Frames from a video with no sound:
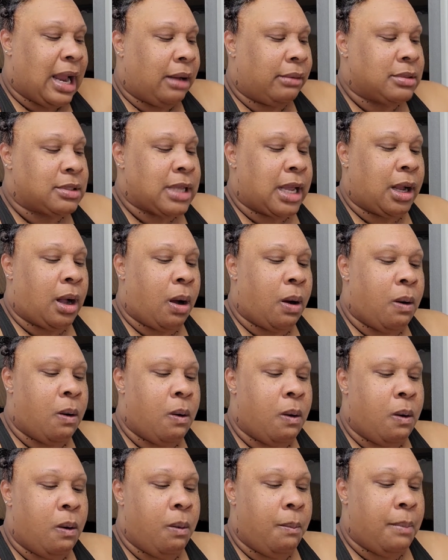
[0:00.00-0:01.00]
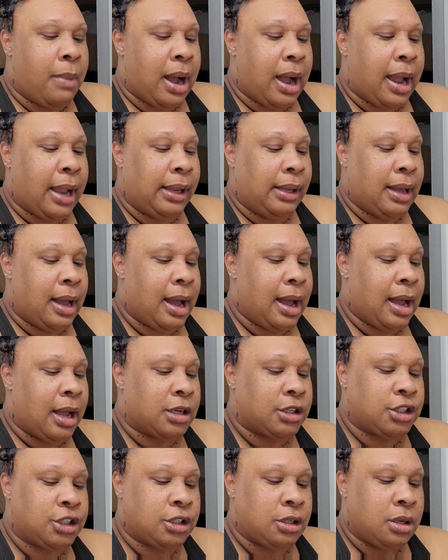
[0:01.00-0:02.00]
I was like, oh my
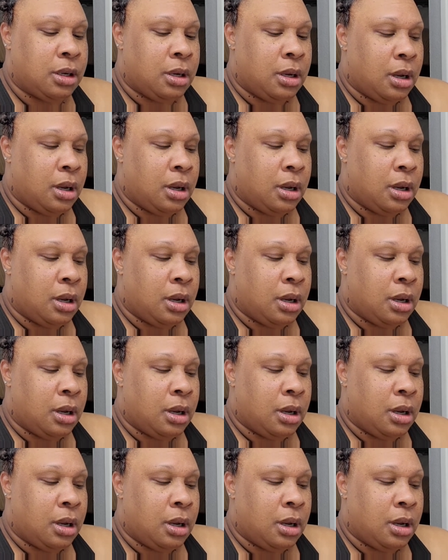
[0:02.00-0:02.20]
gosh,